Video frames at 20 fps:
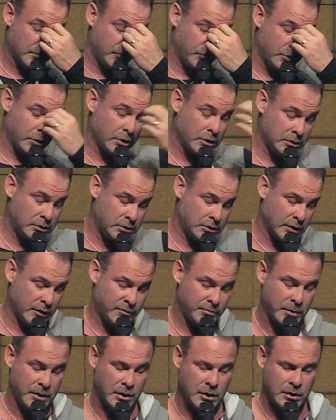The good
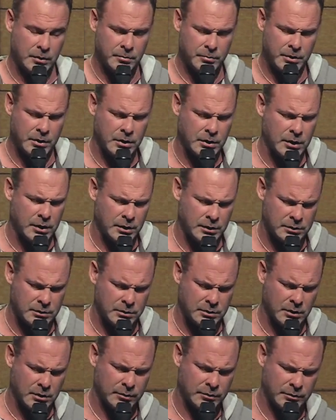stuff may not be the God
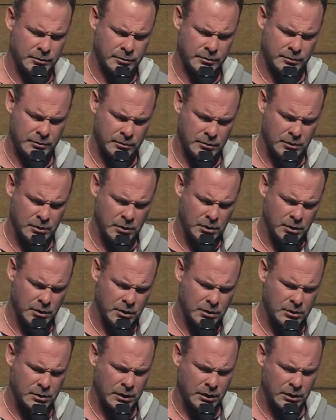stuff.
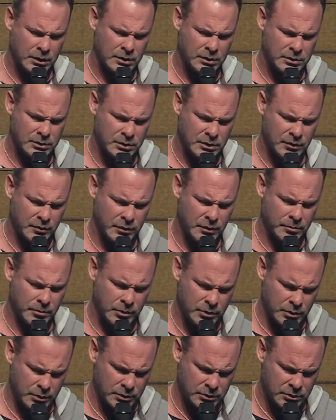God, let us give up
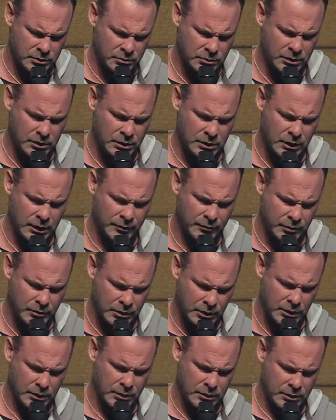good so we can have
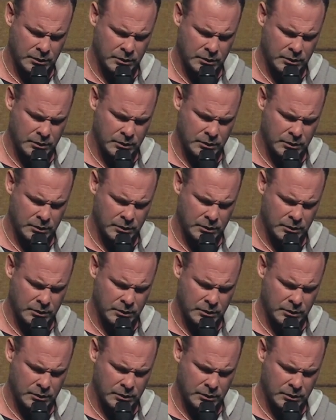great.